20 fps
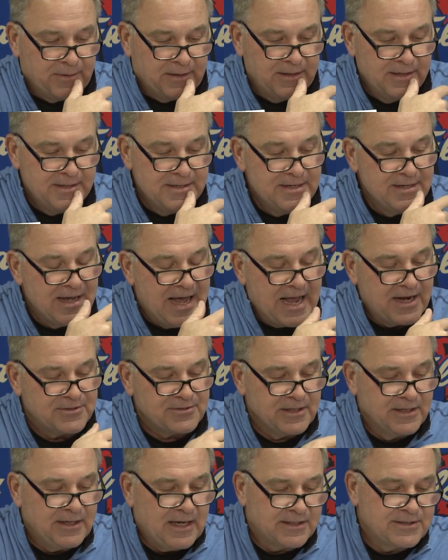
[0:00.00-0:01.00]
But
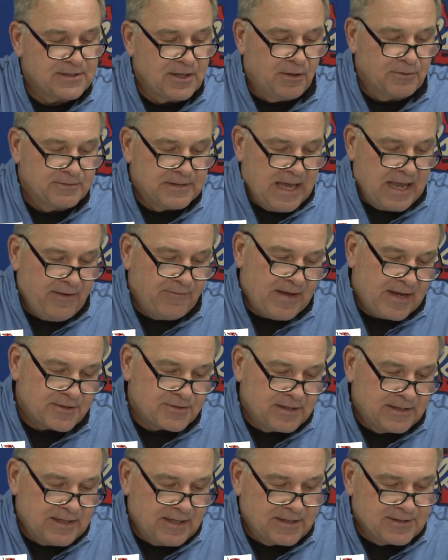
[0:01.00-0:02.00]
actually, I saw Dave
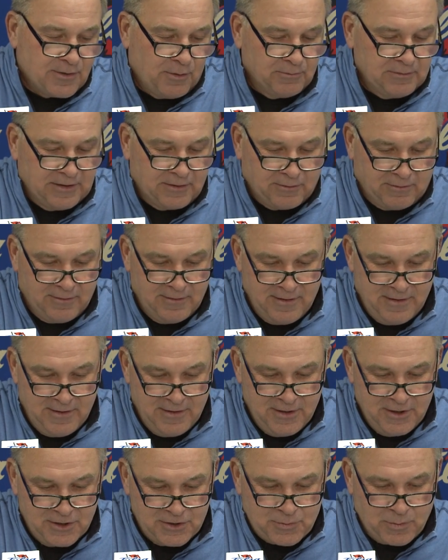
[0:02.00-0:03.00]
actually did his own little
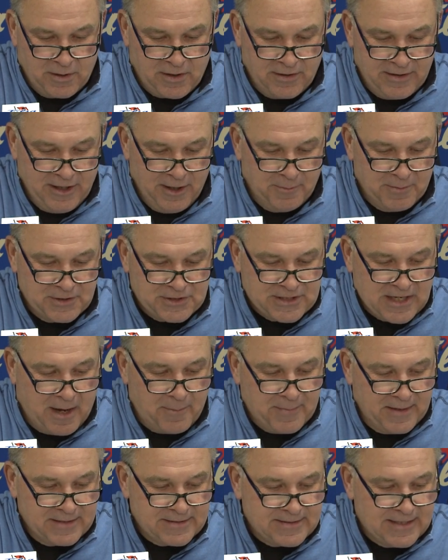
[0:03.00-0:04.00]
Twitter deal, but
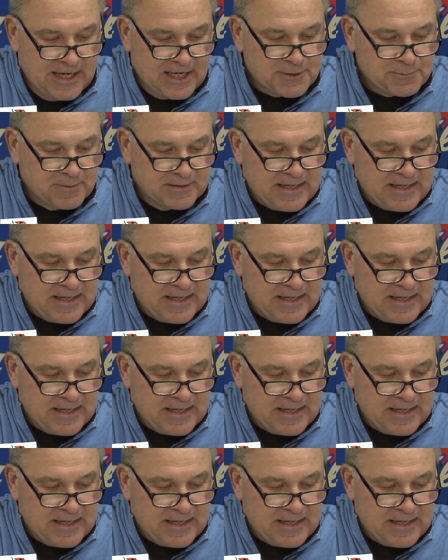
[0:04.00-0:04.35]
shot me a text.